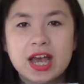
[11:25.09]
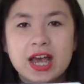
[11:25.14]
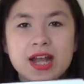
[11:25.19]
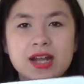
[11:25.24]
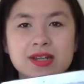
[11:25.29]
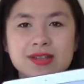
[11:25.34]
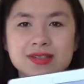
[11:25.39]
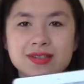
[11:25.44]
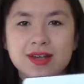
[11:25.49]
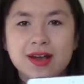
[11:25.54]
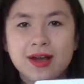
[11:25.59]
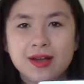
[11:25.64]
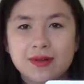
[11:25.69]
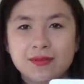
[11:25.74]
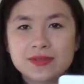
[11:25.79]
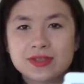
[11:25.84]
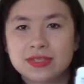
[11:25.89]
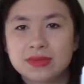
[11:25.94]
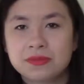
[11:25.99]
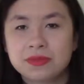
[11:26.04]
and it's kind
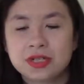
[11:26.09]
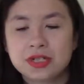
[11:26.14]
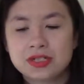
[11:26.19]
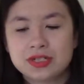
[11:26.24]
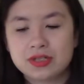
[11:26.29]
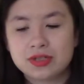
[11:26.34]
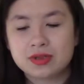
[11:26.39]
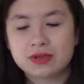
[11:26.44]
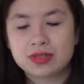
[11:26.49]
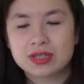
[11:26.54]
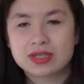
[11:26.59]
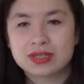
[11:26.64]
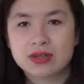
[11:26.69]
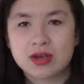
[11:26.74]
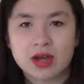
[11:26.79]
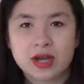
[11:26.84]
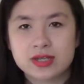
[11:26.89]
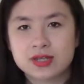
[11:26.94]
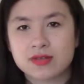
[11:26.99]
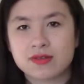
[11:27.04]
of similar to the
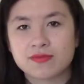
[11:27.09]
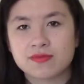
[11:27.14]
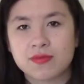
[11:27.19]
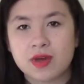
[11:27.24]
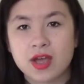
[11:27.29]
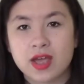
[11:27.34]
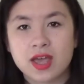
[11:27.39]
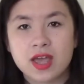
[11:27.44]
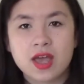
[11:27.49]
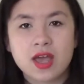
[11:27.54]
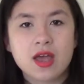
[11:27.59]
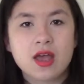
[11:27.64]
size of my